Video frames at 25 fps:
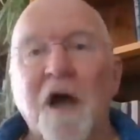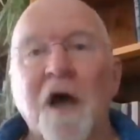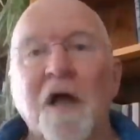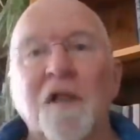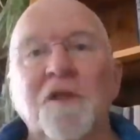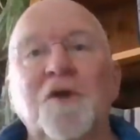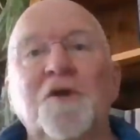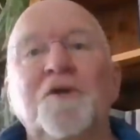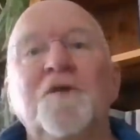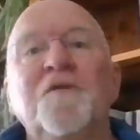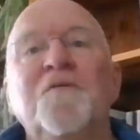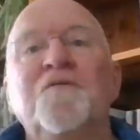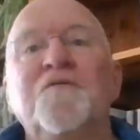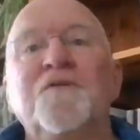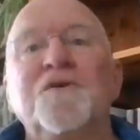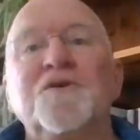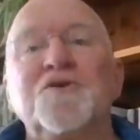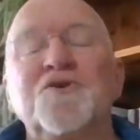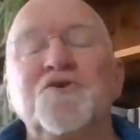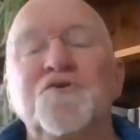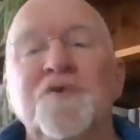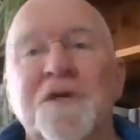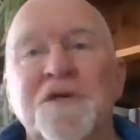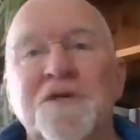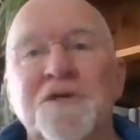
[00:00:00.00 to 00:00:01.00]
A lot of
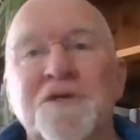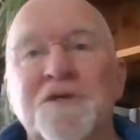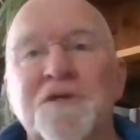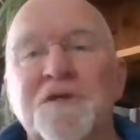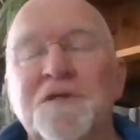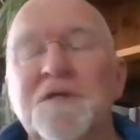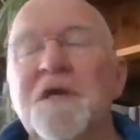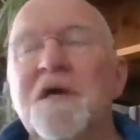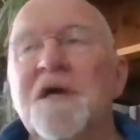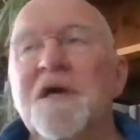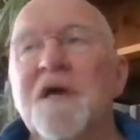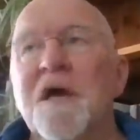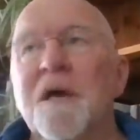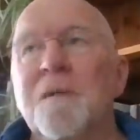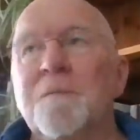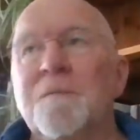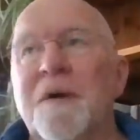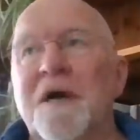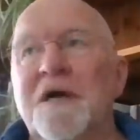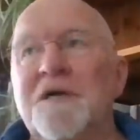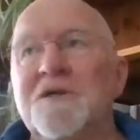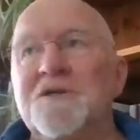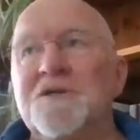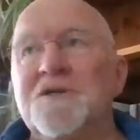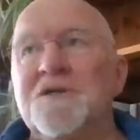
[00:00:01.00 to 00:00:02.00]
frustration,
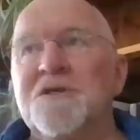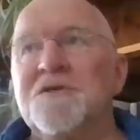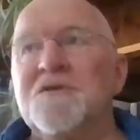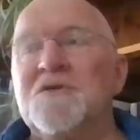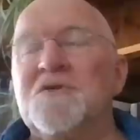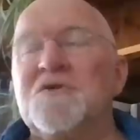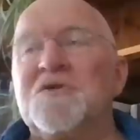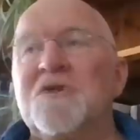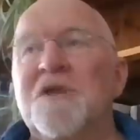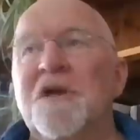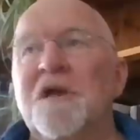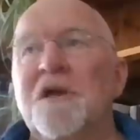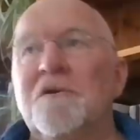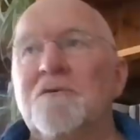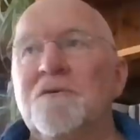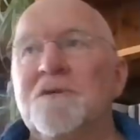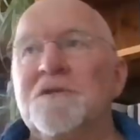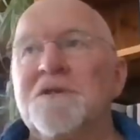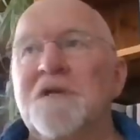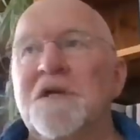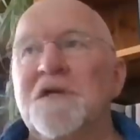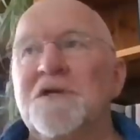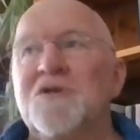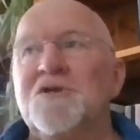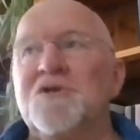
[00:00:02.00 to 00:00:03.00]
impatience,
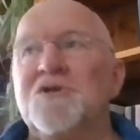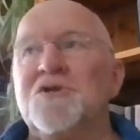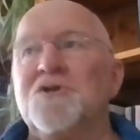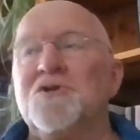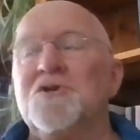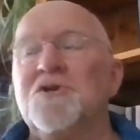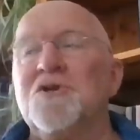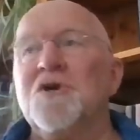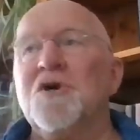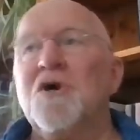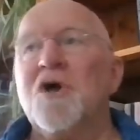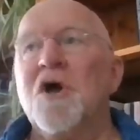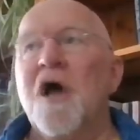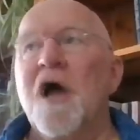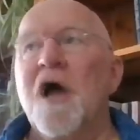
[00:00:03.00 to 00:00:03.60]
irritation,